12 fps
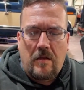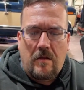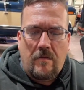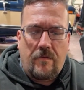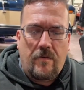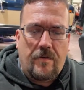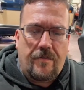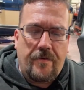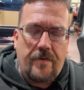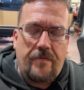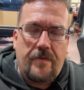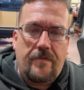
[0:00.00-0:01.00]
for a
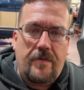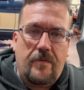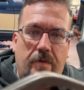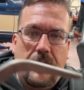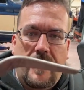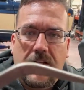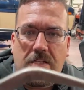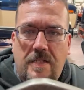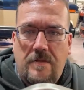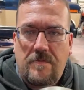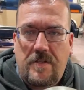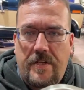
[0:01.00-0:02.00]
351. That
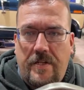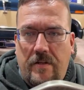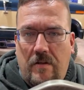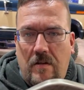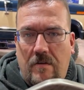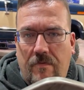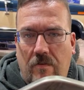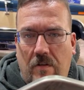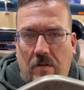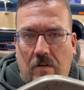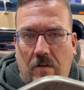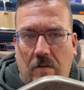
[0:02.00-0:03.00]
seems like an awful
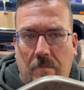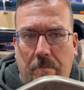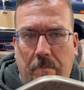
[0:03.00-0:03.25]
long arm.